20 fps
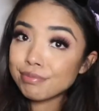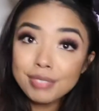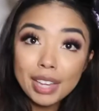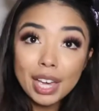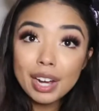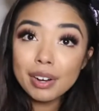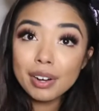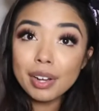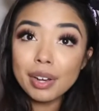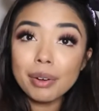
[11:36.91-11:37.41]
I
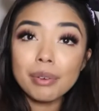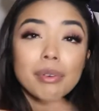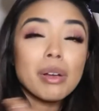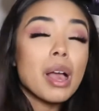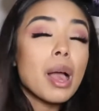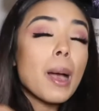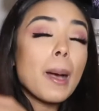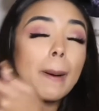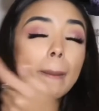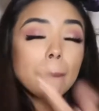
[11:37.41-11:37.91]
don't know.
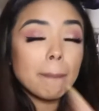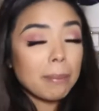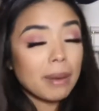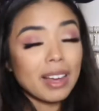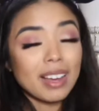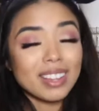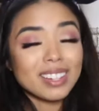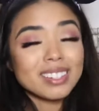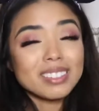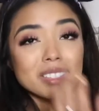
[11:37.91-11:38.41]

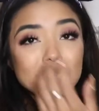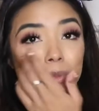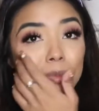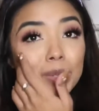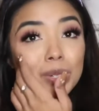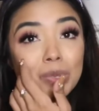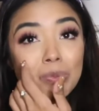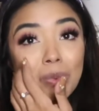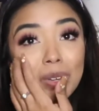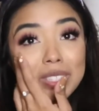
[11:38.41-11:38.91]
But if
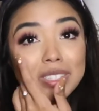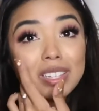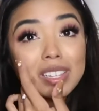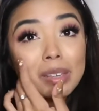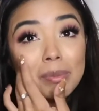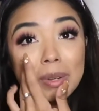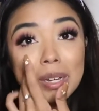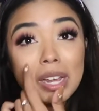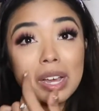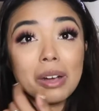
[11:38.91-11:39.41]
someone wants to
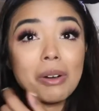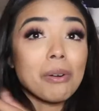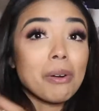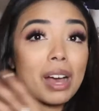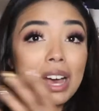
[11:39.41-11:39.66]
let me know,